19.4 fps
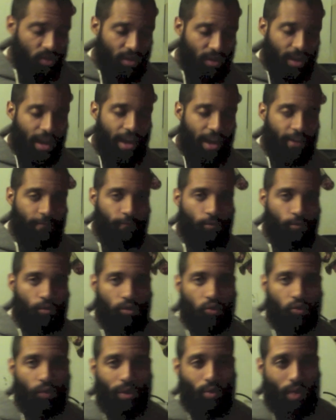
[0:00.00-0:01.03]
are the kind of
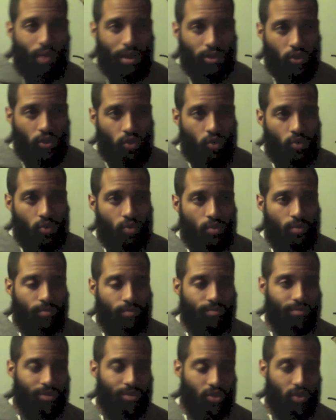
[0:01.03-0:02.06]
foods we want to
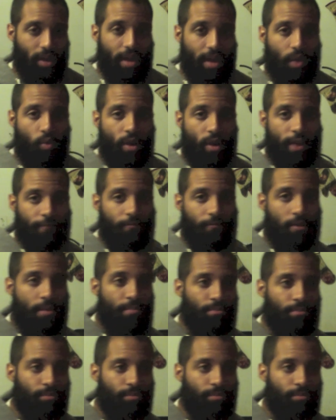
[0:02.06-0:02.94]
stay away from.